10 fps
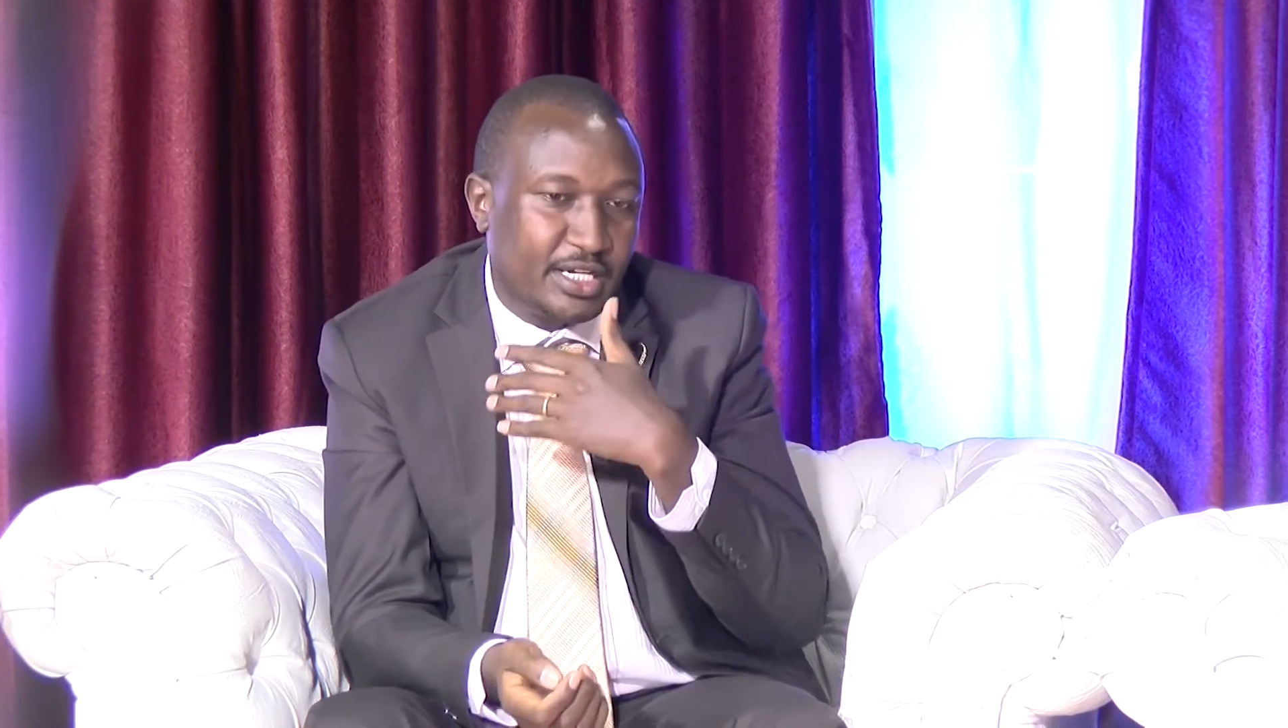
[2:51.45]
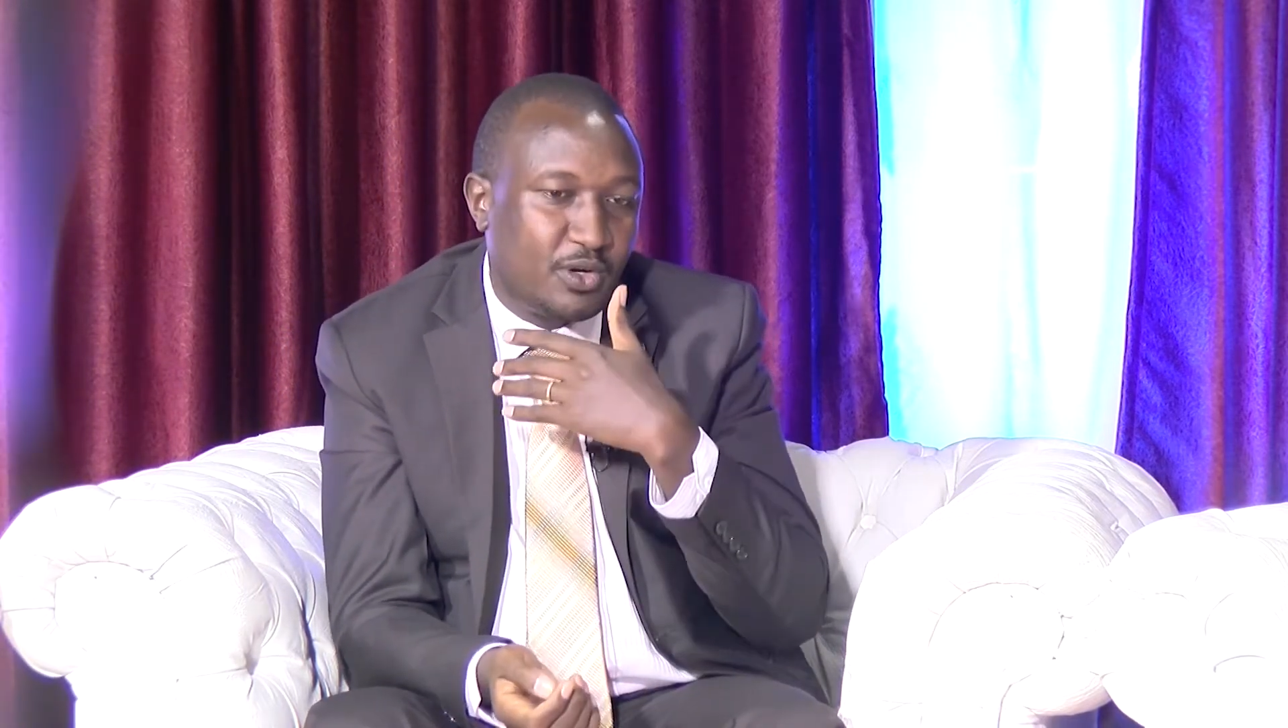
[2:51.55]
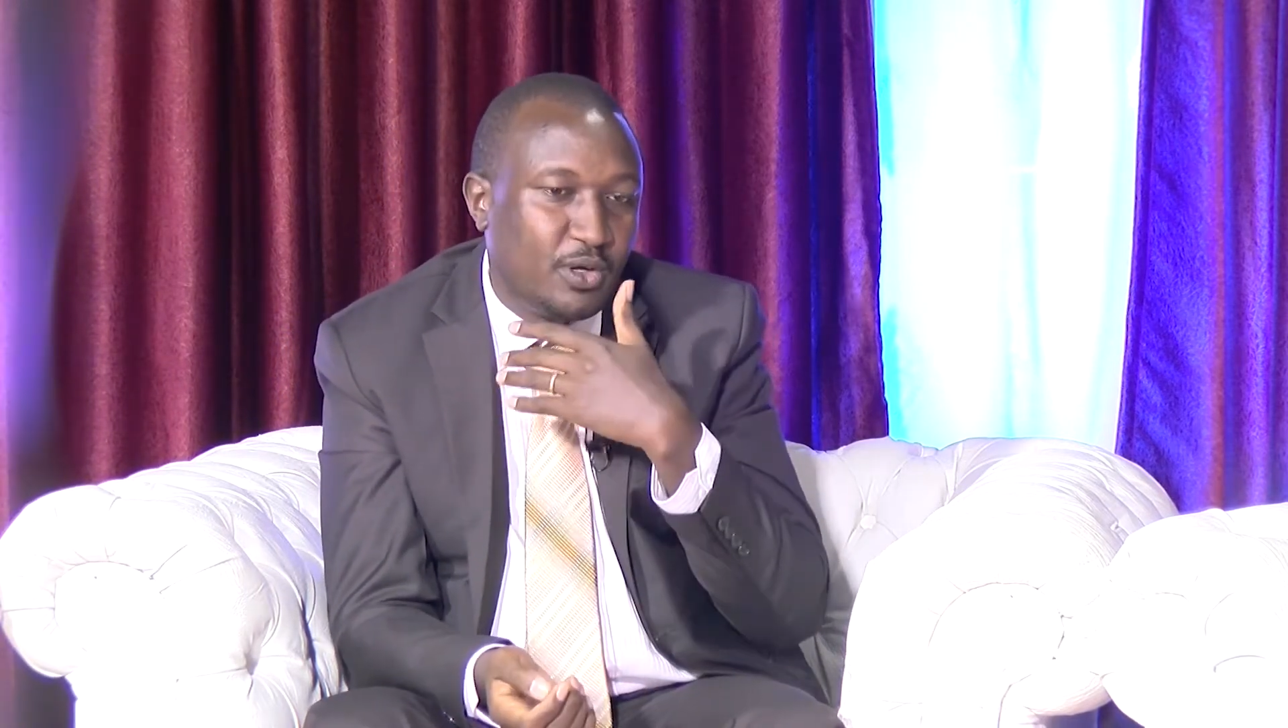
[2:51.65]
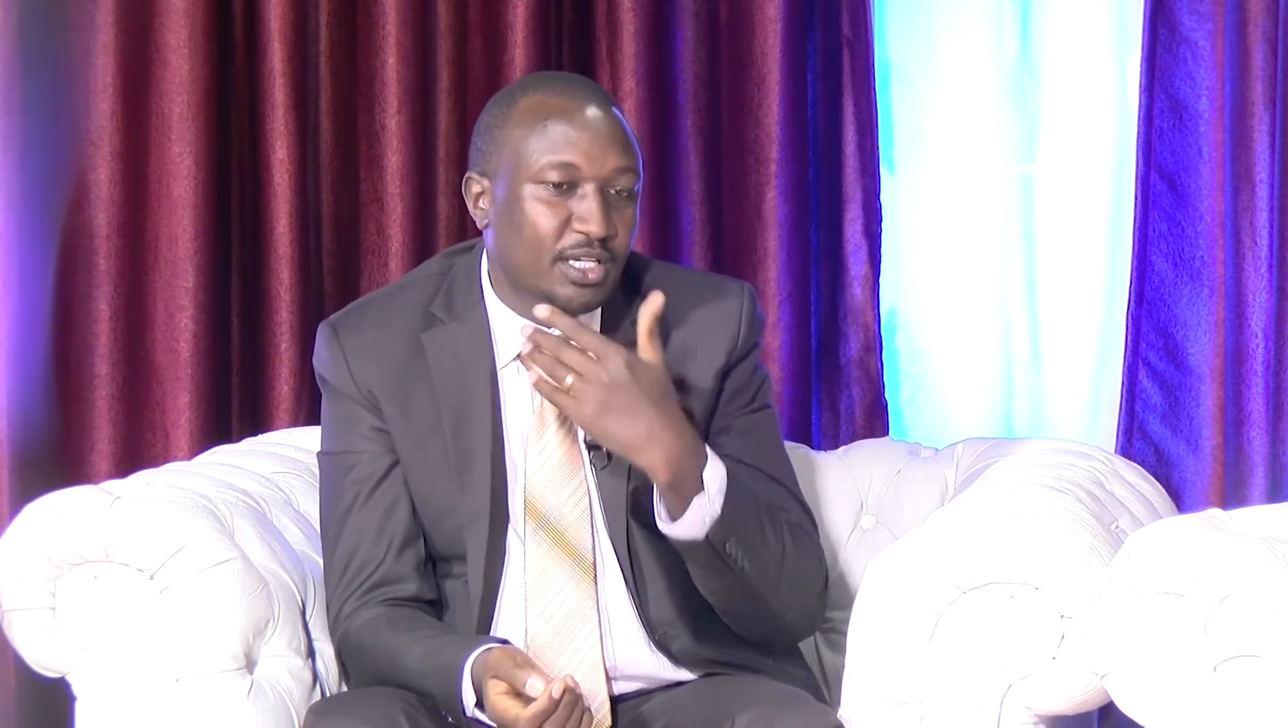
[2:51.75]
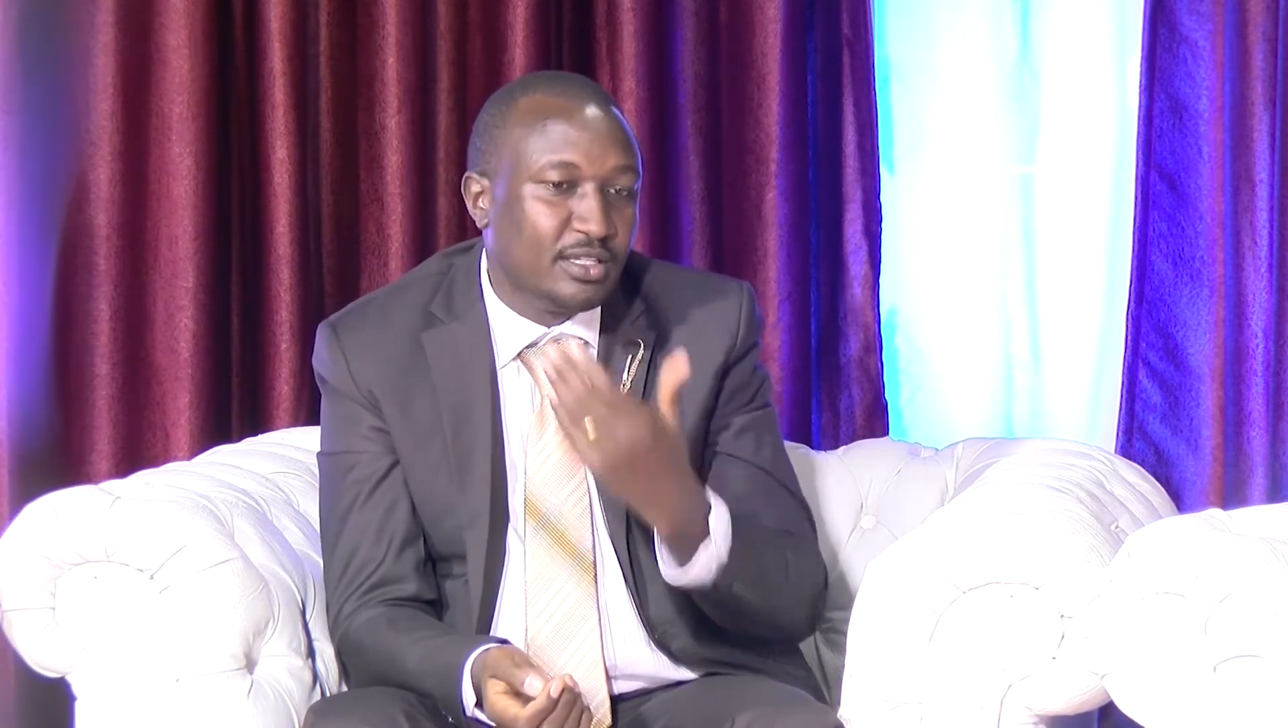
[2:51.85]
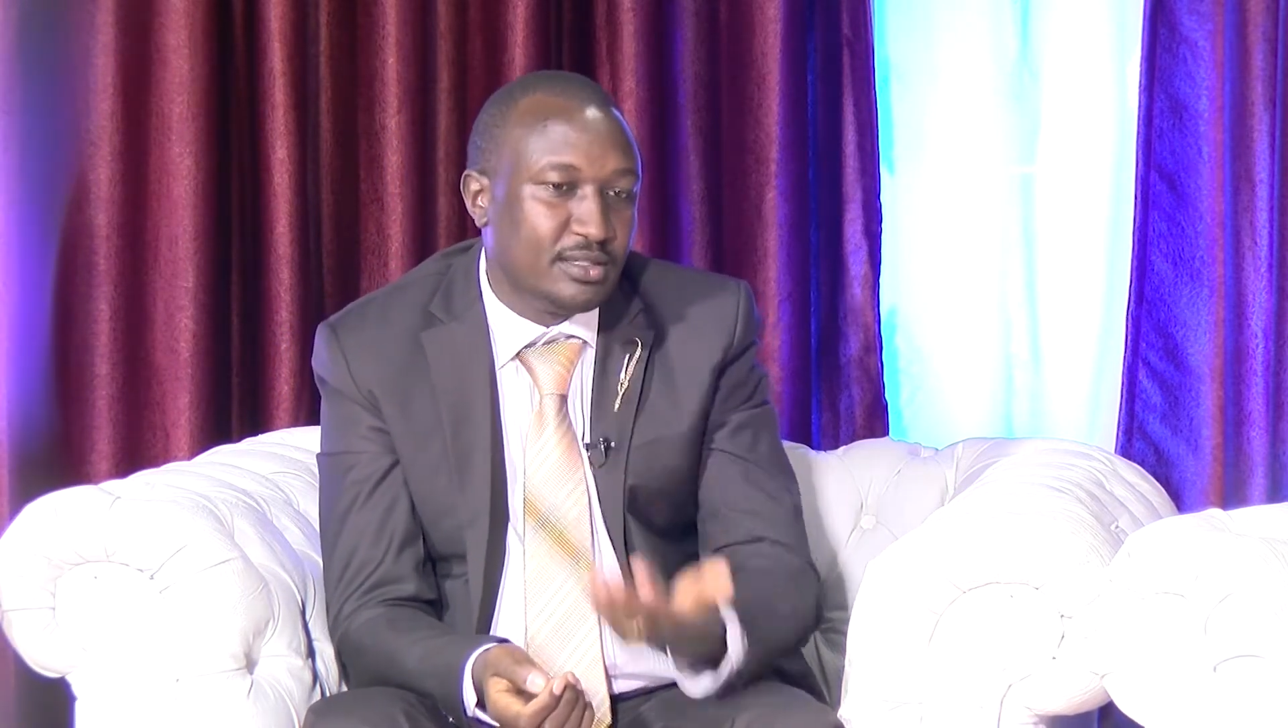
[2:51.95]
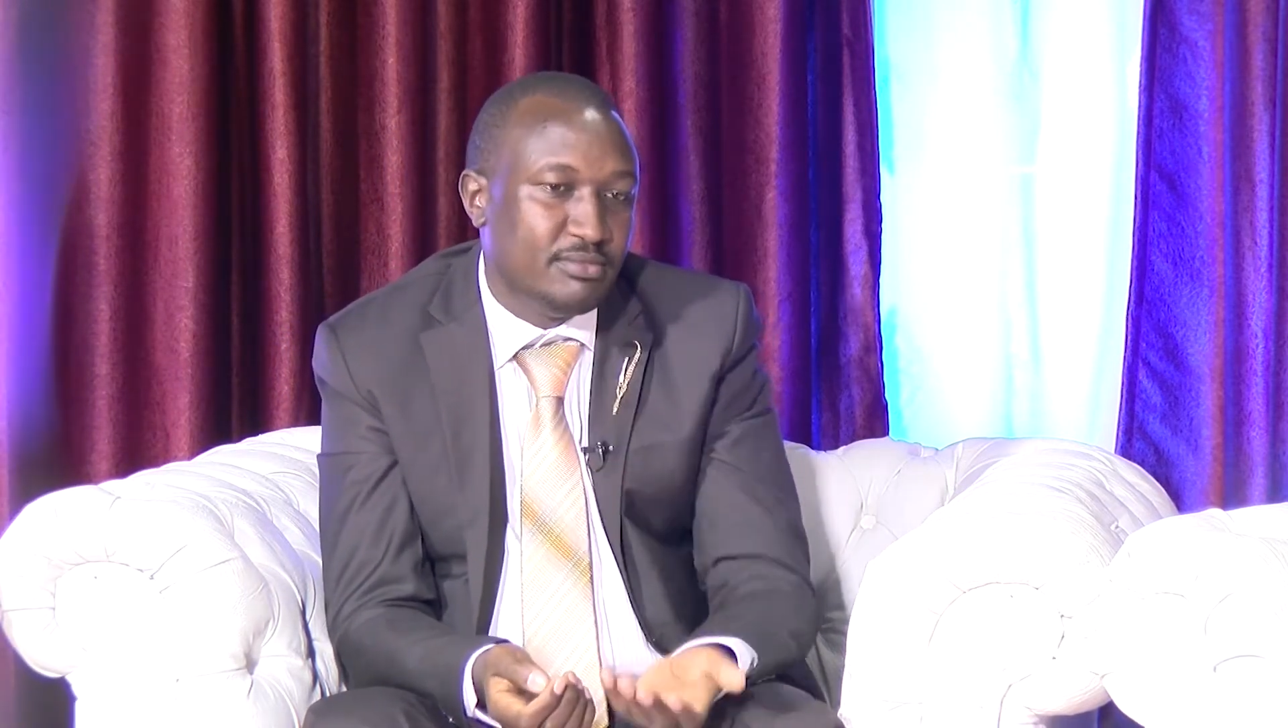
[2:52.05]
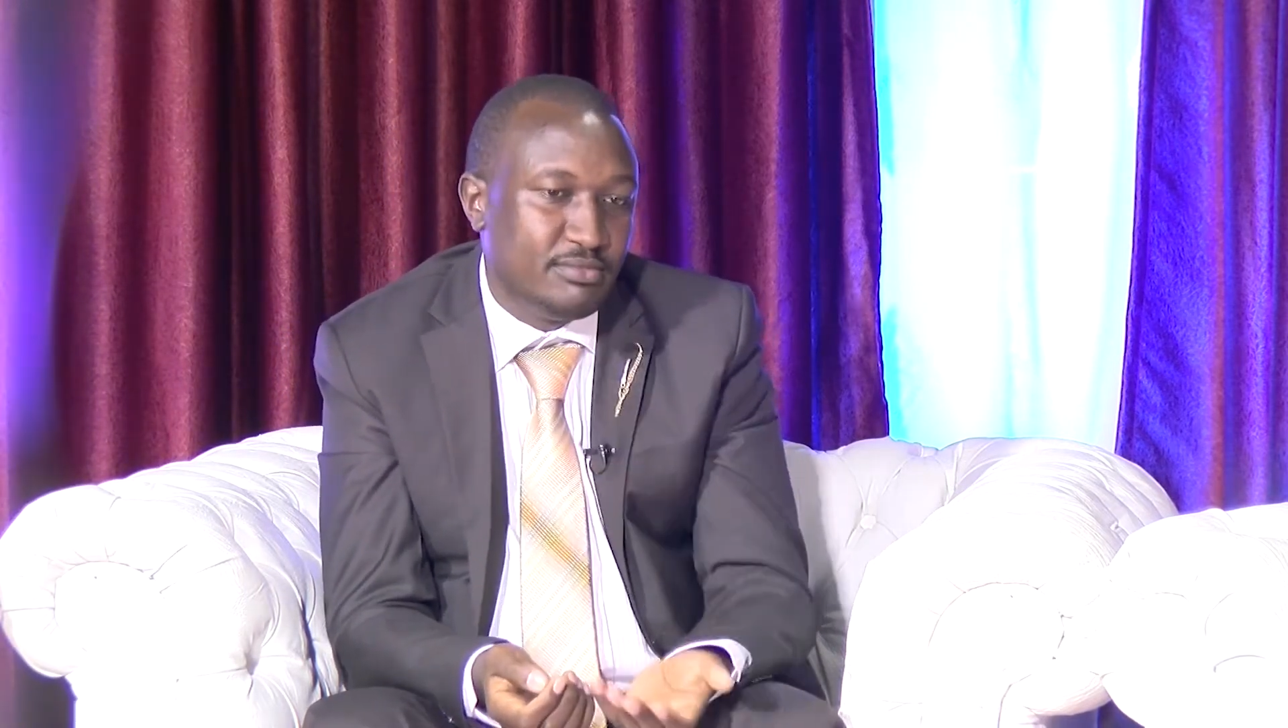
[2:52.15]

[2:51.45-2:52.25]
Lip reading: calling them.